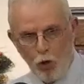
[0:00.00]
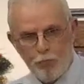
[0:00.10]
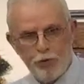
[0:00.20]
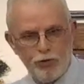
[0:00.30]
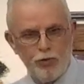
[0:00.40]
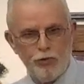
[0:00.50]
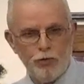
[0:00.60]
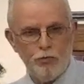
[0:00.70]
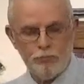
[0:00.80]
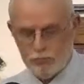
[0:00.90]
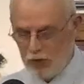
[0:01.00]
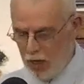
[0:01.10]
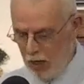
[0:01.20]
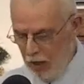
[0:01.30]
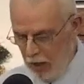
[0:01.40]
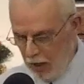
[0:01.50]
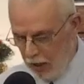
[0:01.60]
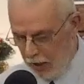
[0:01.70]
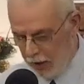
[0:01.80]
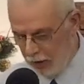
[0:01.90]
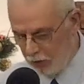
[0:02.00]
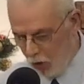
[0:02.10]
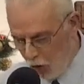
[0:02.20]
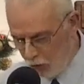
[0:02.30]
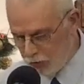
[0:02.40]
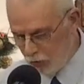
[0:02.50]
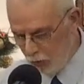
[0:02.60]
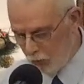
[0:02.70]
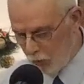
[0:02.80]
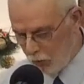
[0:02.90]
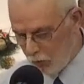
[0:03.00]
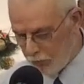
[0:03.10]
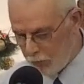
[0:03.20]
purposes, and also we're